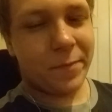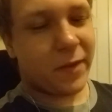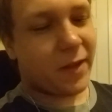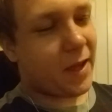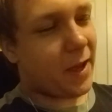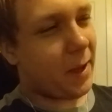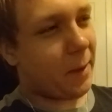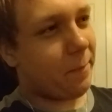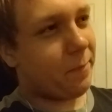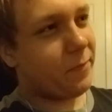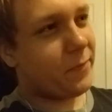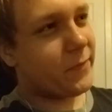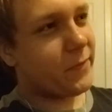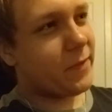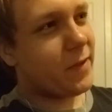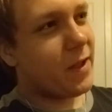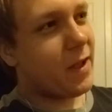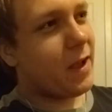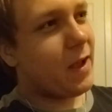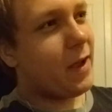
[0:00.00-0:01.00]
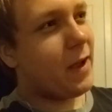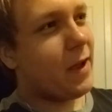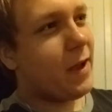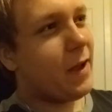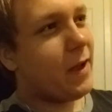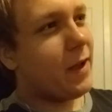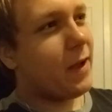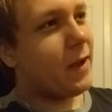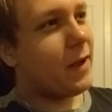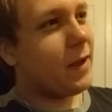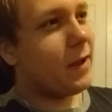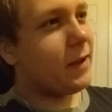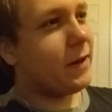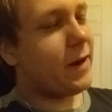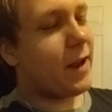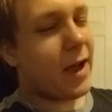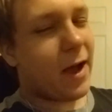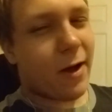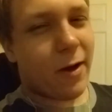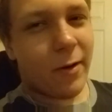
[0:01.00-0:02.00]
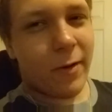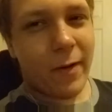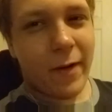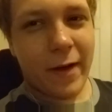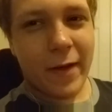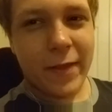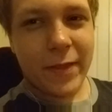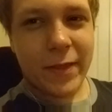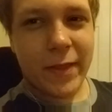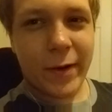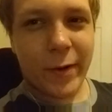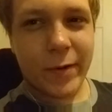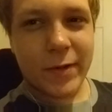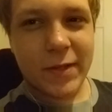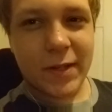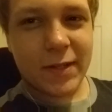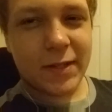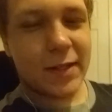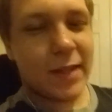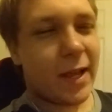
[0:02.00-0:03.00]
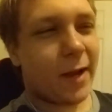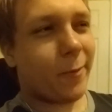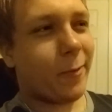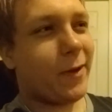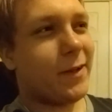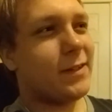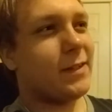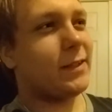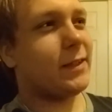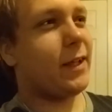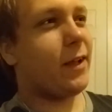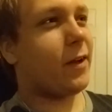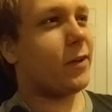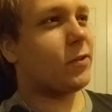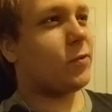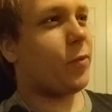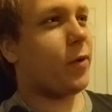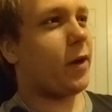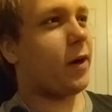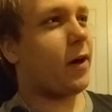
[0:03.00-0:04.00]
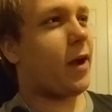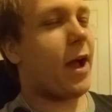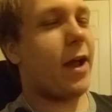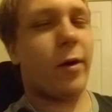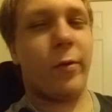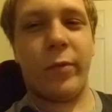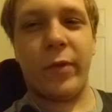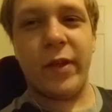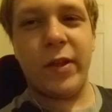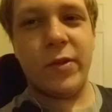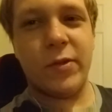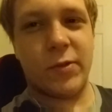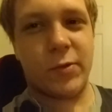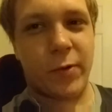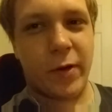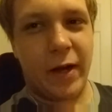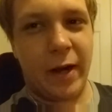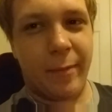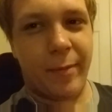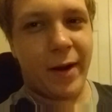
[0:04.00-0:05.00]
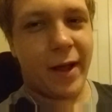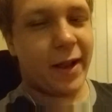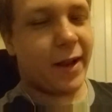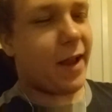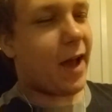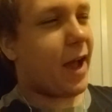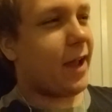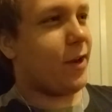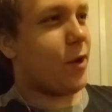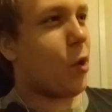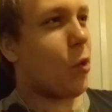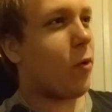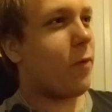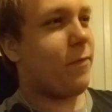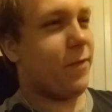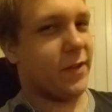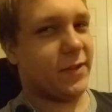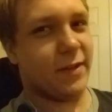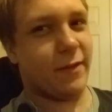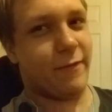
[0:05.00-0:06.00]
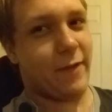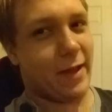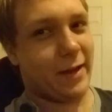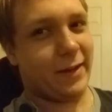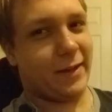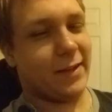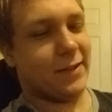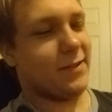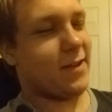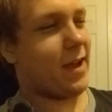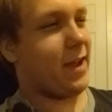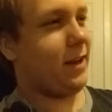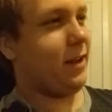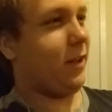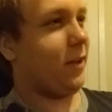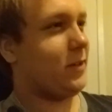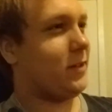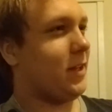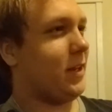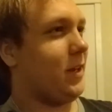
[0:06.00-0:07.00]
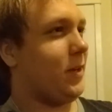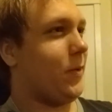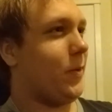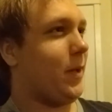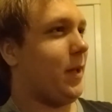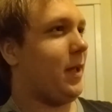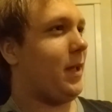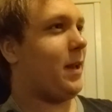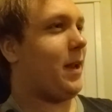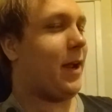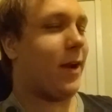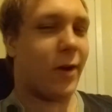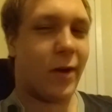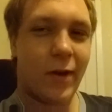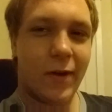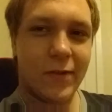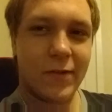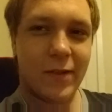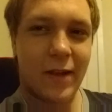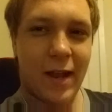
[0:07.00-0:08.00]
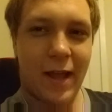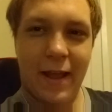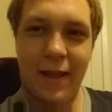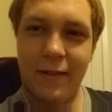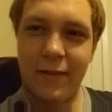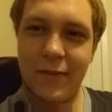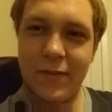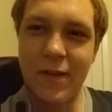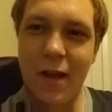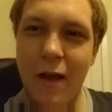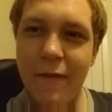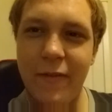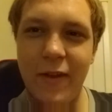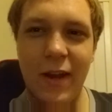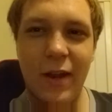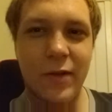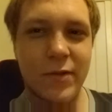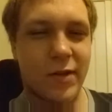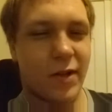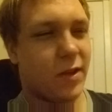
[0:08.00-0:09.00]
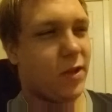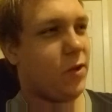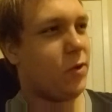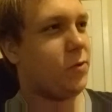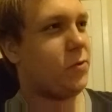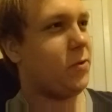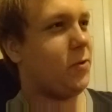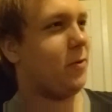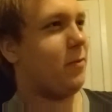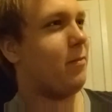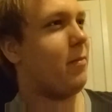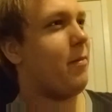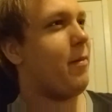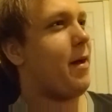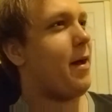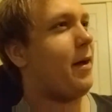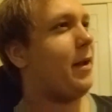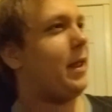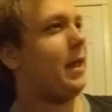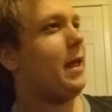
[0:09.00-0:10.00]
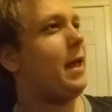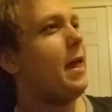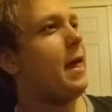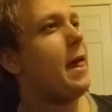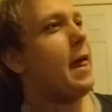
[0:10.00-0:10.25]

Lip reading: Okay. Now, there is this thing recently on Twitter. I don't really use Twitter, but I know of this event because I looked into it and I heard and I saw videos on YouTube about it.